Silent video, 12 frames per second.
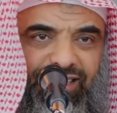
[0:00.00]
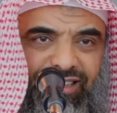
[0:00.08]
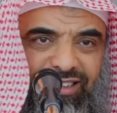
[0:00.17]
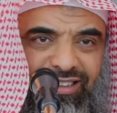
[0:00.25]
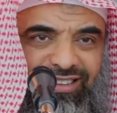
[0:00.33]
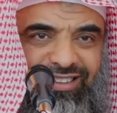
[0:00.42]

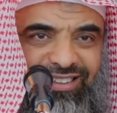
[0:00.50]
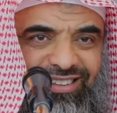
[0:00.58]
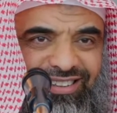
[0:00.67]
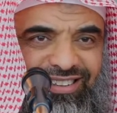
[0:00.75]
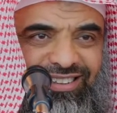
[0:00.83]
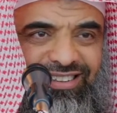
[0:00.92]

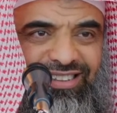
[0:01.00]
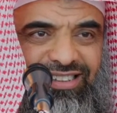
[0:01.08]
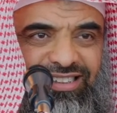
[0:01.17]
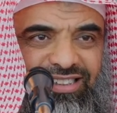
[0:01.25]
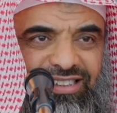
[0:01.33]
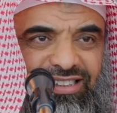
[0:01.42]

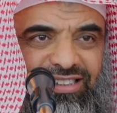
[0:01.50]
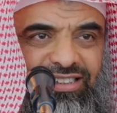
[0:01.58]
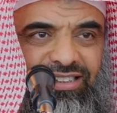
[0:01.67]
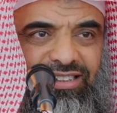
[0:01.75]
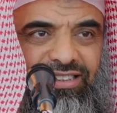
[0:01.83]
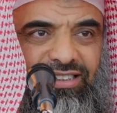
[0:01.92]

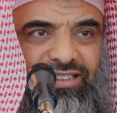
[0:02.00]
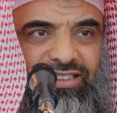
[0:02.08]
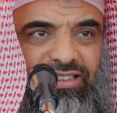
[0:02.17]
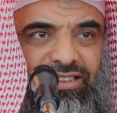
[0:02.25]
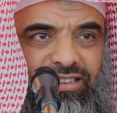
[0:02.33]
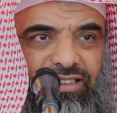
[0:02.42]

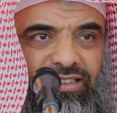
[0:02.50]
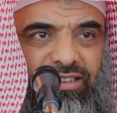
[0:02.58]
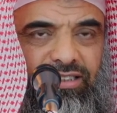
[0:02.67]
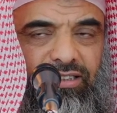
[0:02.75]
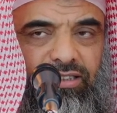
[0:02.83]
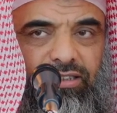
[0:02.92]

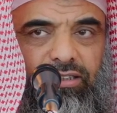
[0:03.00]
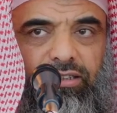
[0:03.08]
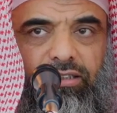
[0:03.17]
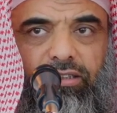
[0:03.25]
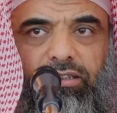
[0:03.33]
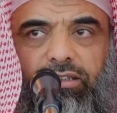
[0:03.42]

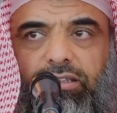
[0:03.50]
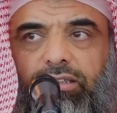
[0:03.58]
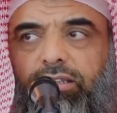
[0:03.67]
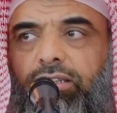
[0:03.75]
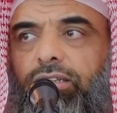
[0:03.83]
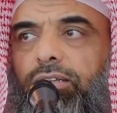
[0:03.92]

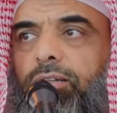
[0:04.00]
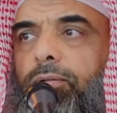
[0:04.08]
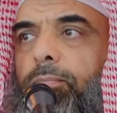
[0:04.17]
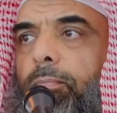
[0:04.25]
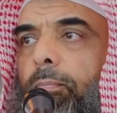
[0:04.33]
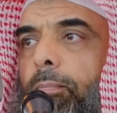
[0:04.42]

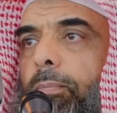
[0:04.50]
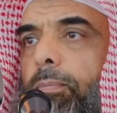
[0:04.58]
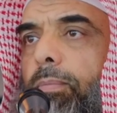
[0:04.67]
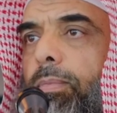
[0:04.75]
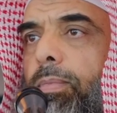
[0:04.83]
(silence)